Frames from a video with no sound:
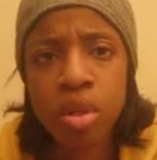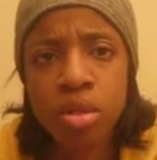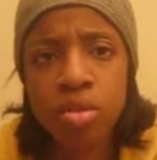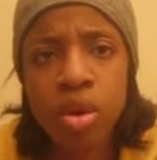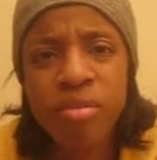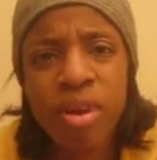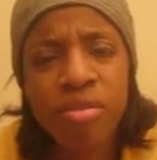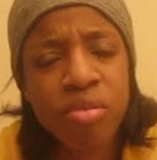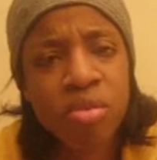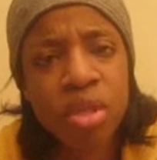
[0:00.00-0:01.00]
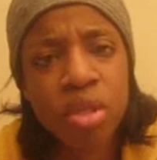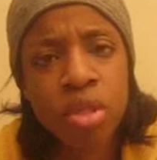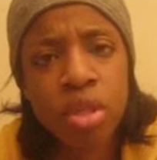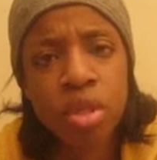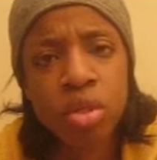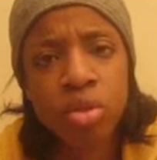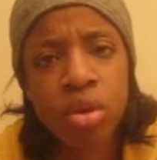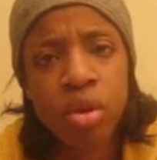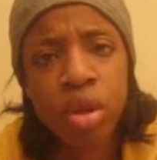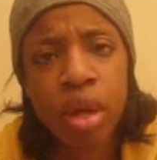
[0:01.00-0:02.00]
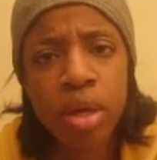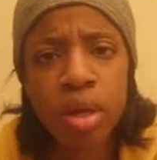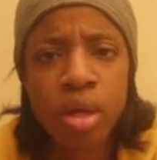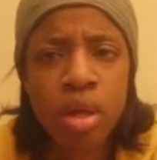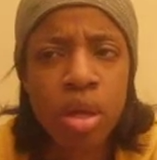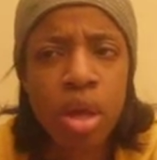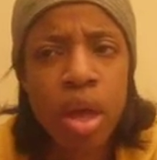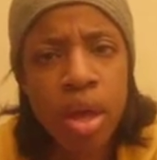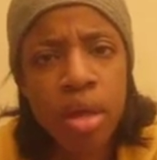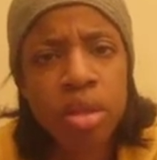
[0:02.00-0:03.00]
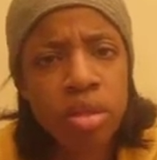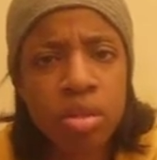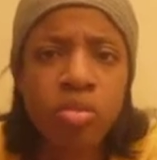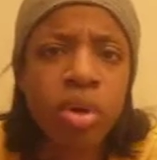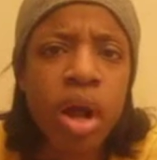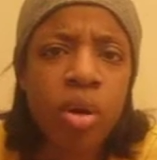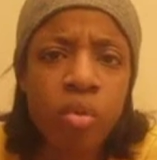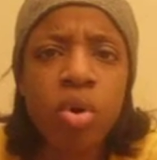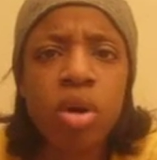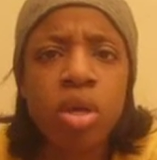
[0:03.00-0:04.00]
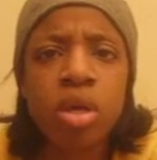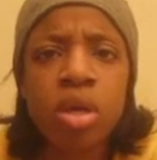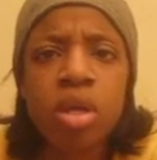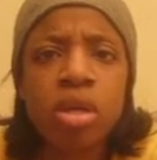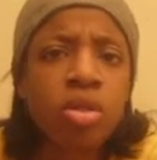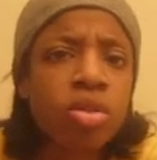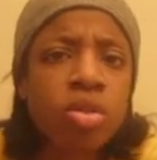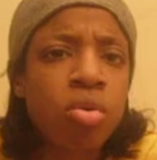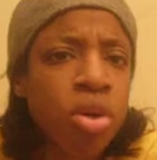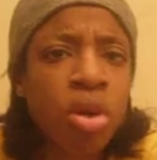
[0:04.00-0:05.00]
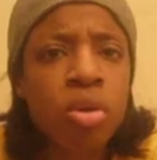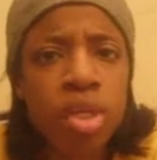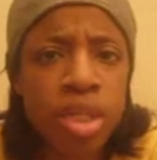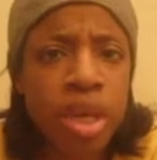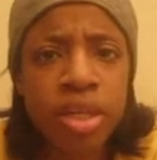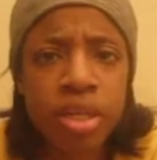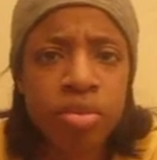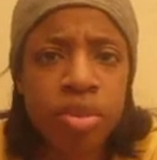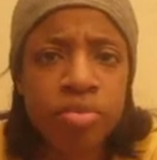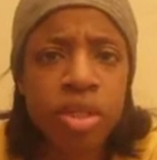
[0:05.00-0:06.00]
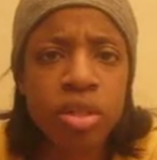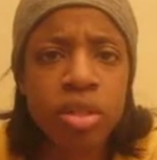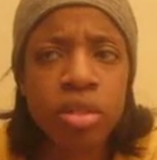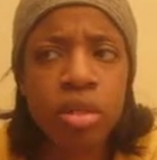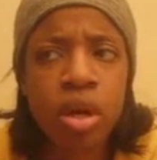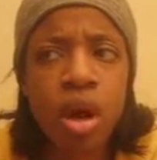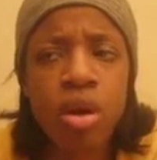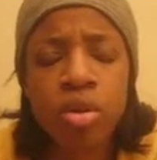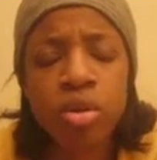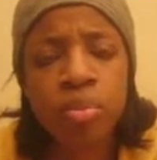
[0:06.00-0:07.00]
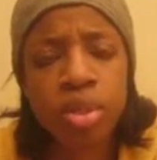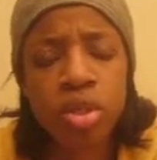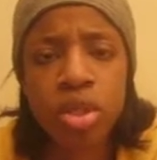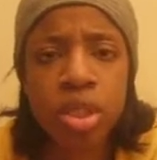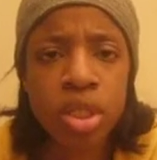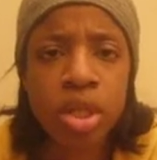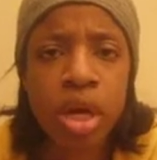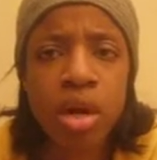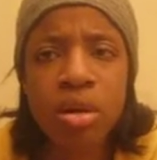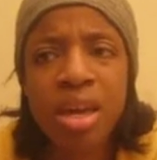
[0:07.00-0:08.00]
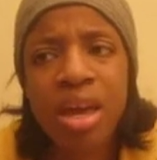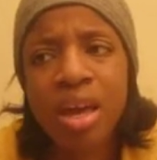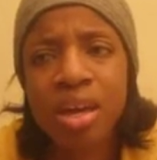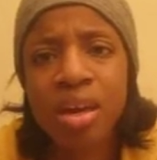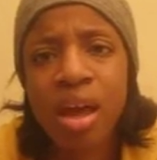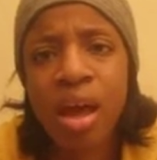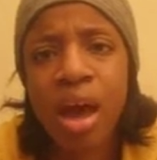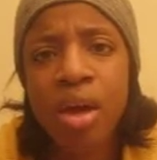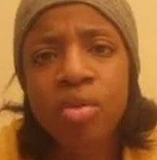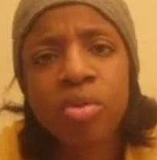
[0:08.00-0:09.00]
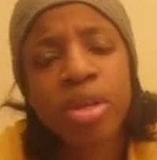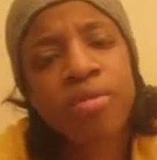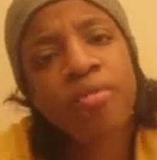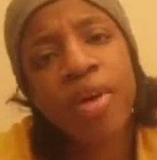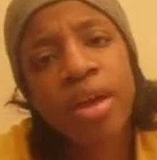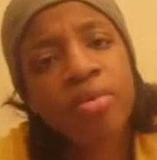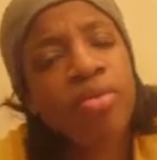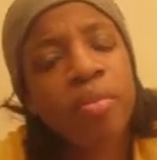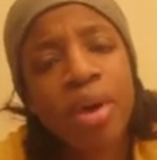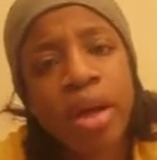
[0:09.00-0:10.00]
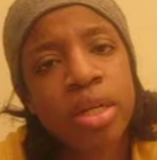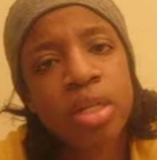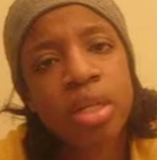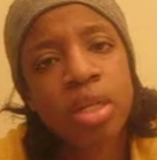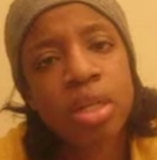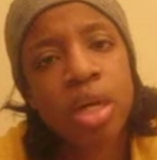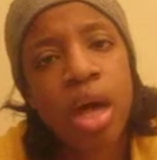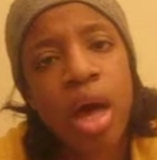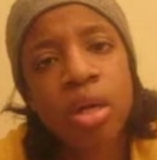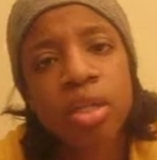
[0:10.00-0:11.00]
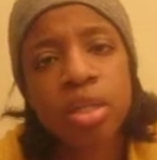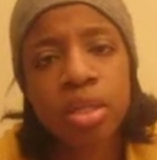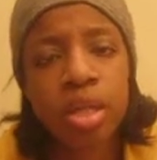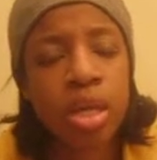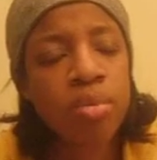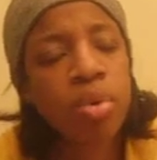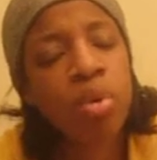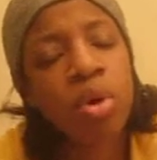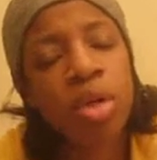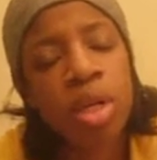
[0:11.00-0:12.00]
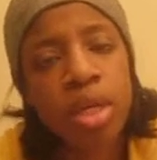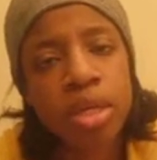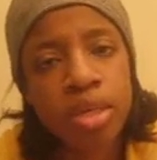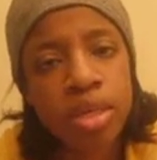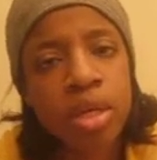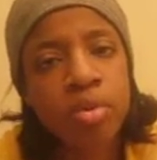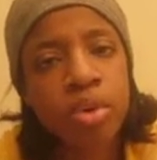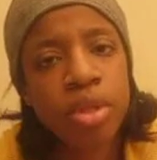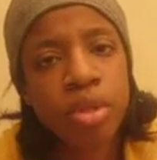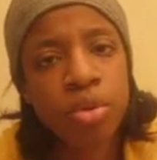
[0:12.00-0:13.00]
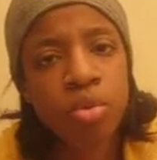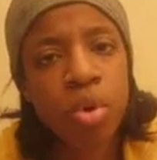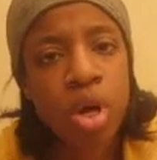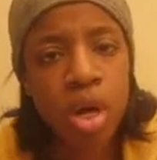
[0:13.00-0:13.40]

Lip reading: So I've never really, like, hey, this is what I want. There's negotiation with me. It's just like, oh, you can put your agenda out. And I don't really fight for my agenda. I'll just keep on sticking with you,